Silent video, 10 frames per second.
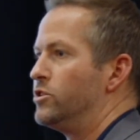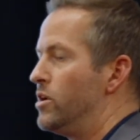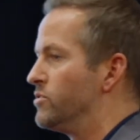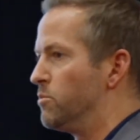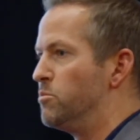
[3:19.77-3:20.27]
So you
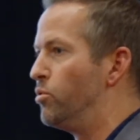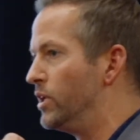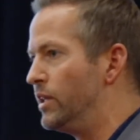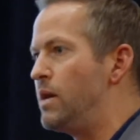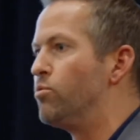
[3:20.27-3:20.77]
have someone
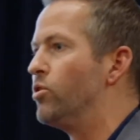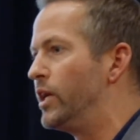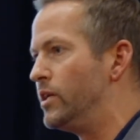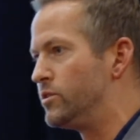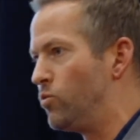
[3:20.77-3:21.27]
putting labor
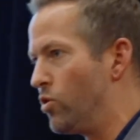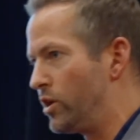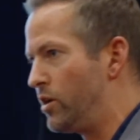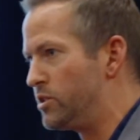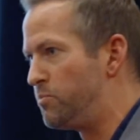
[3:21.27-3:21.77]
against
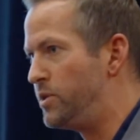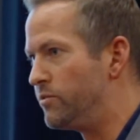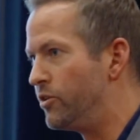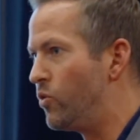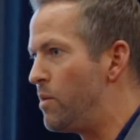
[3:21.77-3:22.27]
working on this piece of
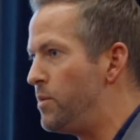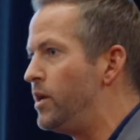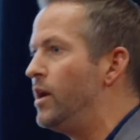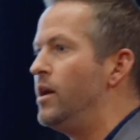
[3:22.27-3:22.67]
equipment.